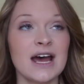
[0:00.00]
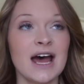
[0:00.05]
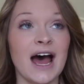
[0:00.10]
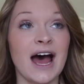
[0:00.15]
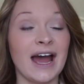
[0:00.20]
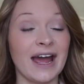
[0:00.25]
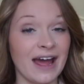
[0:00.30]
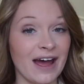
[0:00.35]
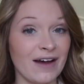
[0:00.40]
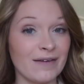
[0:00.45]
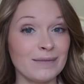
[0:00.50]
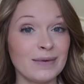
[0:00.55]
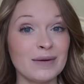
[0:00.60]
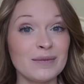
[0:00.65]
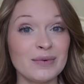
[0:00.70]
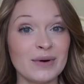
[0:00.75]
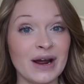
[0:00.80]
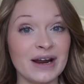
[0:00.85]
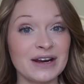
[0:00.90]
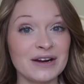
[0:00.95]
I have been
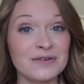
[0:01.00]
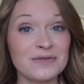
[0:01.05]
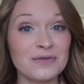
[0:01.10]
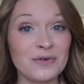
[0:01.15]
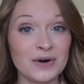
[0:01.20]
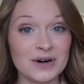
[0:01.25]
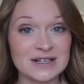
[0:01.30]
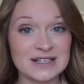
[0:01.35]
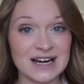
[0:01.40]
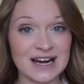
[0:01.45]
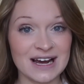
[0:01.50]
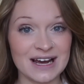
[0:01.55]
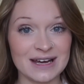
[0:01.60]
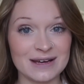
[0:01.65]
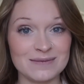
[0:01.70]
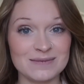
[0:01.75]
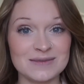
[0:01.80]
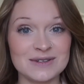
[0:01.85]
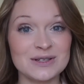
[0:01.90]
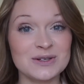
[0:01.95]
pregnant 4
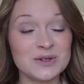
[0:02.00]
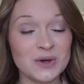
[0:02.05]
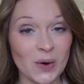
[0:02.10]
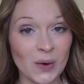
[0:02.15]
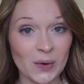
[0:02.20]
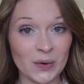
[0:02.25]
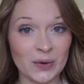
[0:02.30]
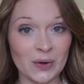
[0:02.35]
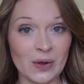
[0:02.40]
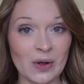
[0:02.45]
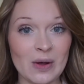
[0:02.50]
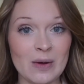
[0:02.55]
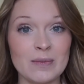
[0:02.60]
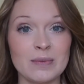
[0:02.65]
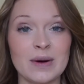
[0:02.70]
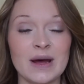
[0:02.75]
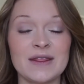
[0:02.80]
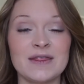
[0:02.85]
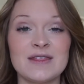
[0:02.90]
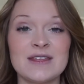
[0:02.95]
times total,
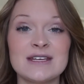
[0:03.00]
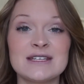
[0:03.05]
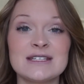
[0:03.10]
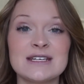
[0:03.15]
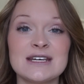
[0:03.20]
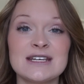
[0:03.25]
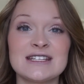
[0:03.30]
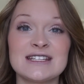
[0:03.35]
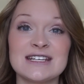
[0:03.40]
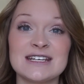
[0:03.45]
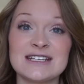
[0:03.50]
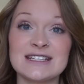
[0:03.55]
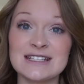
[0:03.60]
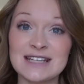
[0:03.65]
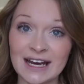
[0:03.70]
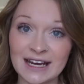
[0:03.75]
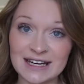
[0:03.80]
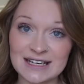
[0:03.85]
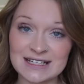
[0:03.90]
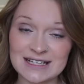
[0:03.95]
but this is the
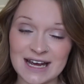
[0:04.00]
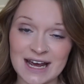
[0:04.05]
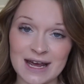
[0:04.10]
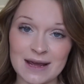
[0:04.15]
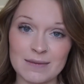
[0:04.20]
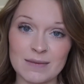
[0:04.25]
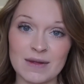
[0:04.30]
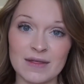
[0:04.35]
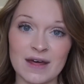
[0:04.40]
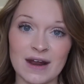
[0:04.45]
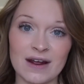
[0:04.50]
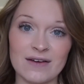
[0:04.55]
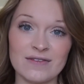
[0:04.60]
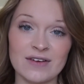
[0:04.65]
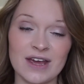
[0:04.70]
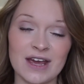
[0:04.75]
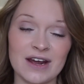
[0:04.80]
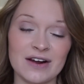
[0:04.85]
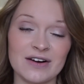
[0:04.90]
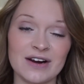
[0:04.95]
2nd time that I've
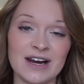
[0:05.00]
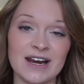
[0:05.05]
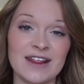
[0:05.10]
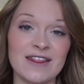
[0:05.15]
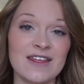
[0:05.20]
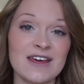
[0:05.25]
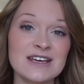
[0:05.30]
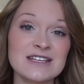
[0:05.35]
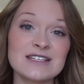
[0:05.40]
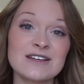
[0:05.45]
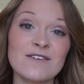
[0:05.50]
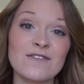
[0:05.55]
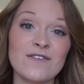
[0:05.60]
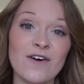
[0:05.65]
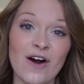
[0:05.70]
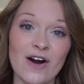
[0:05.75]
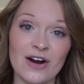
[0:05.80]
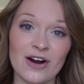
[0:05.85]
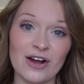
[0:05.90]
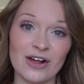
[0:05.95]
carried this
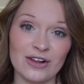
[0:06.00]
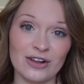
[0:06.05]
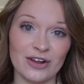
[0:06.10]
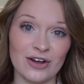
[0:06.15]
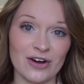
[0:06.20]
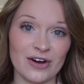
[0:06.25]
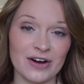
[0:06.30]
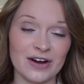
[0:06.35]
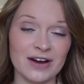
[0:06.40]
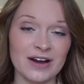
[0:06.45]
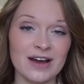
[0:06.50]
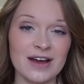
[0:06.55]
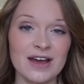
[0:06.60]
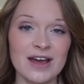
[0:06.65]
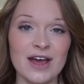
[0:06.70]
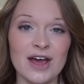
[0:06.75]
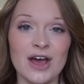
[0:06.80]
far along.